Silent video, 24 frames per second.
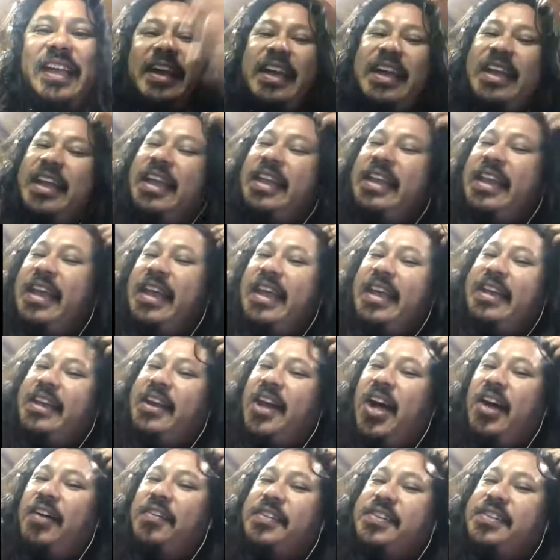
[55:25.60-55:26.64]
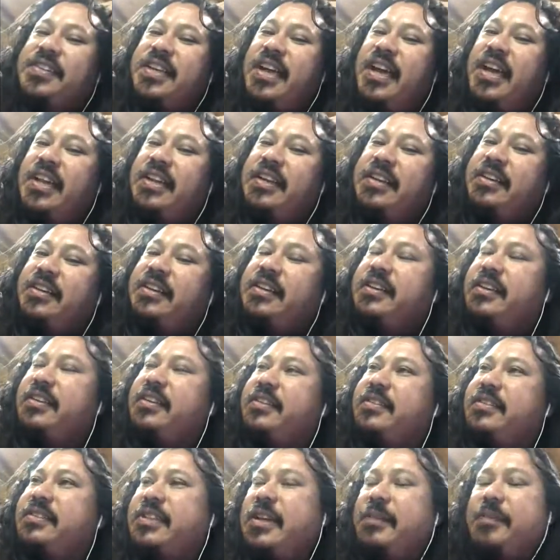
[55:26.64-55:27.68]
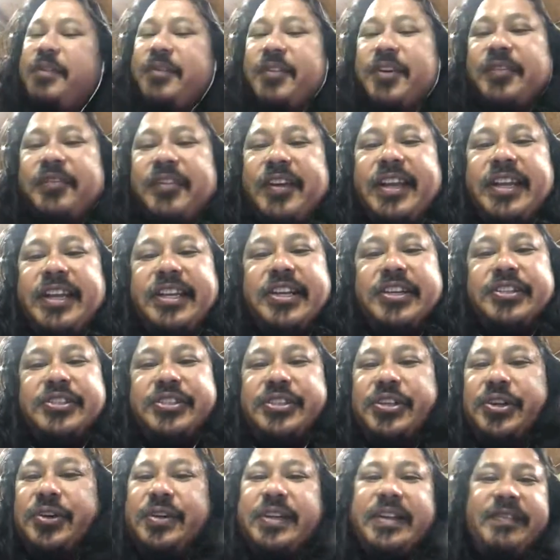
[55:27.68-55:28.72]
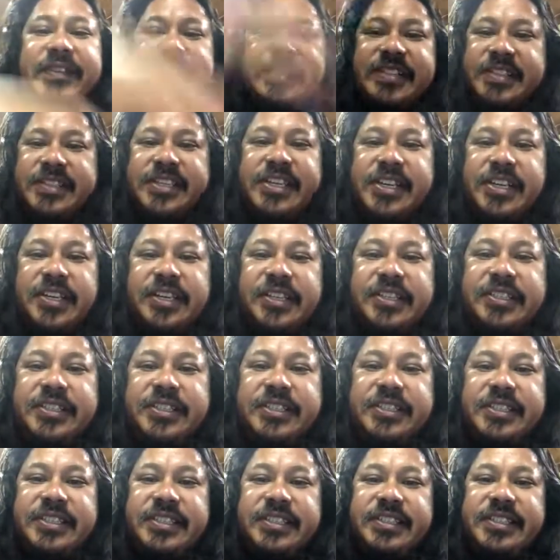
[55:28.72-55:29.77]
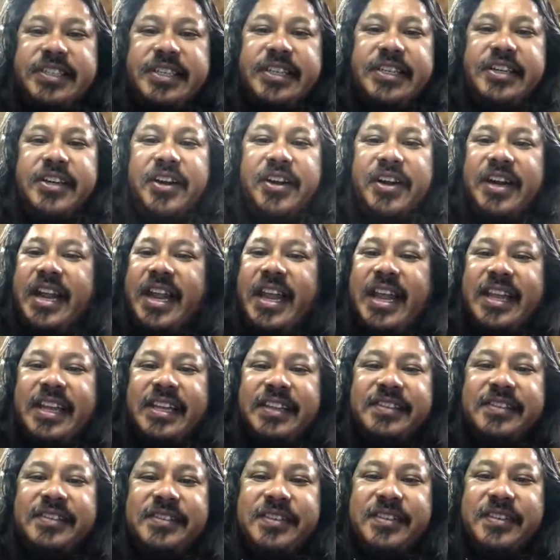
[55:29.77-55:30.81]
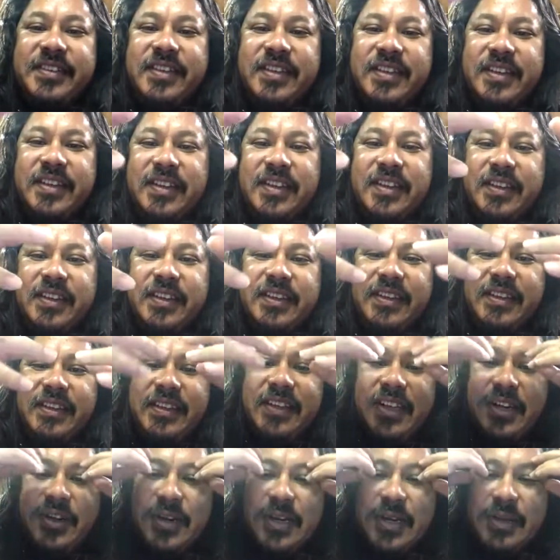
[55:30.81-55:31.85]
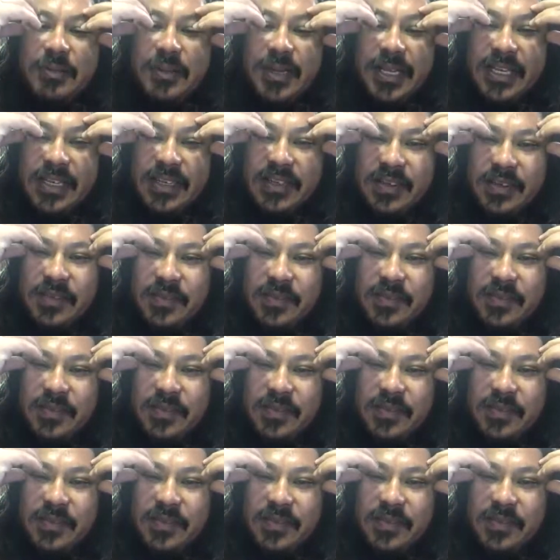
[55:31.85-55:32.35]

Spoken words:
and then all of a sudden, some of her videos you don't even see her. You just see her hands. You know what I mean?